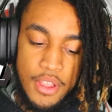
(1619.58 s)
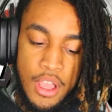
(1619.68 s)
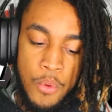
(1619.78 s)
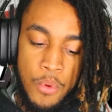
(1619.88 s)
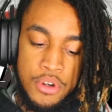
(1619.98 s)

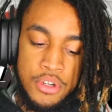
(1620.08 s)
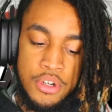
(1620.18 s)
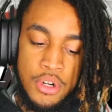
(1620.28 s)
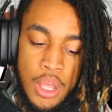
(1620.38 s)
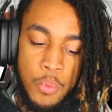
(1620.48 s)
I
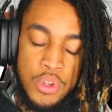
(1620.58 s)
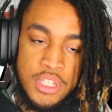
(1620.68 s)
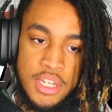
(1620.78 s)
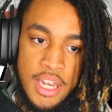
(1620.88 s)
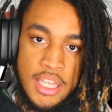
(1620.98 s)
wonder, like, what's
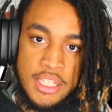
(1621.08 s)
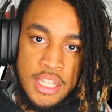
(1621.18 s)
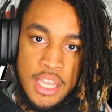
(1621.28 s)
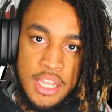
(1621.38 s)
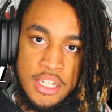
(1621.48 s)
the next
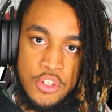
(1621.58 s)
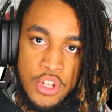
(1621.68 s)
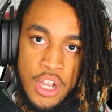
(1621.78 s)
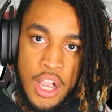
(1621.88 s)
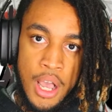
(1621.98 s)
thing that's
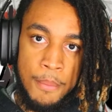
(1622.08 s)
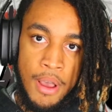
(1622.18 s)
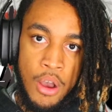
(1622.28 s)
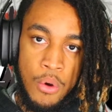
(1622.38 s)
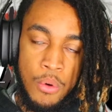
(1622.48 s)
gonna come
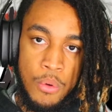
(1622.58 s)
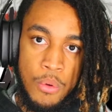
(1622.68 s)
out